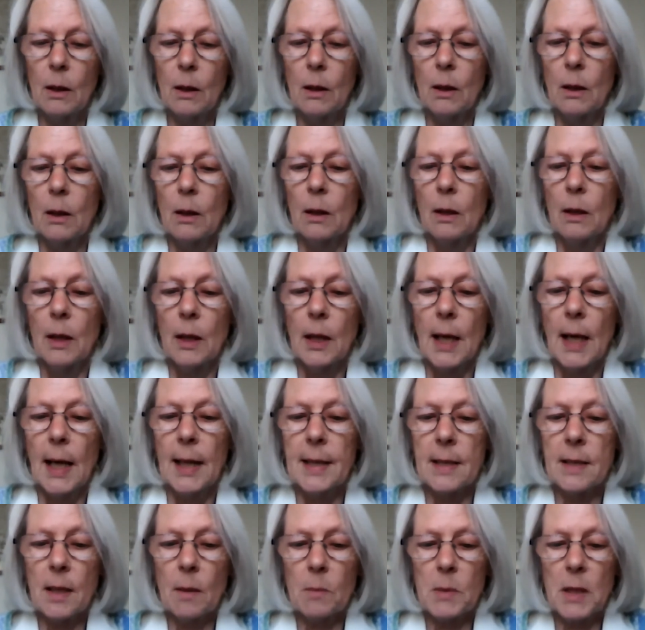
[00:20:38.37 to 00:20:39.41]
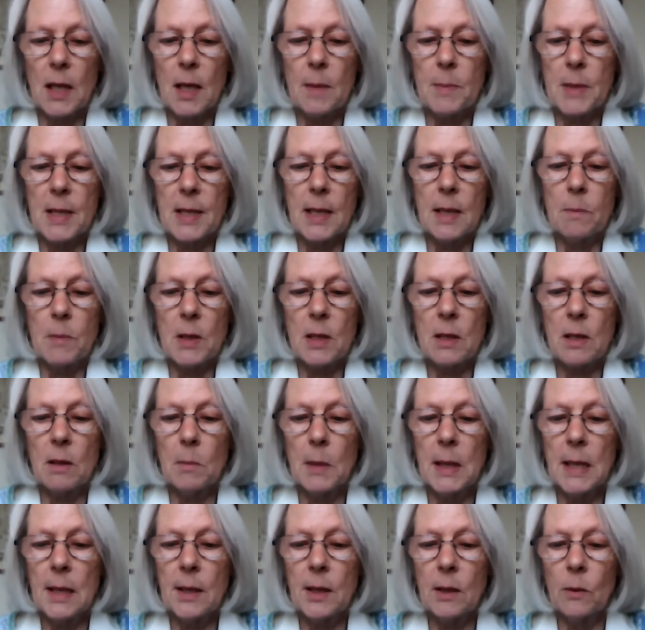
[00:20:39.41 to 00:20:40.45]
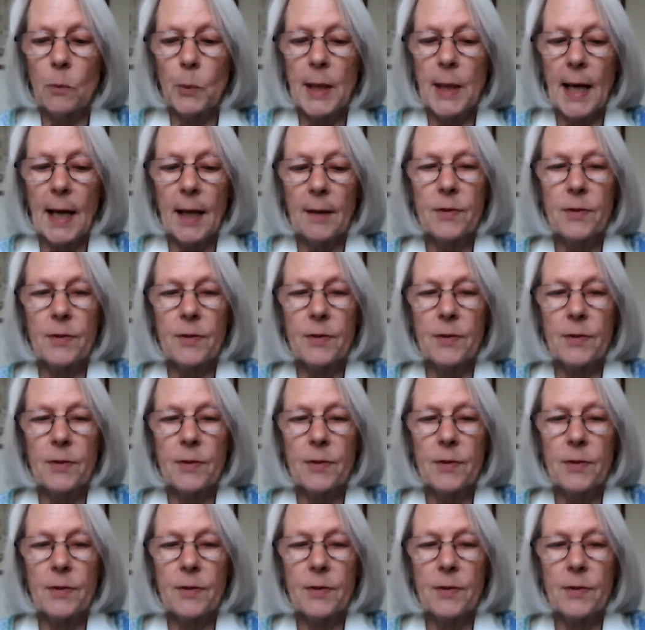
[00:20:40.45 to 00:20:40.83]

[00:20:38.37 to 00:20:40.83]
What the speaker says: And it sometimes seems to me that we have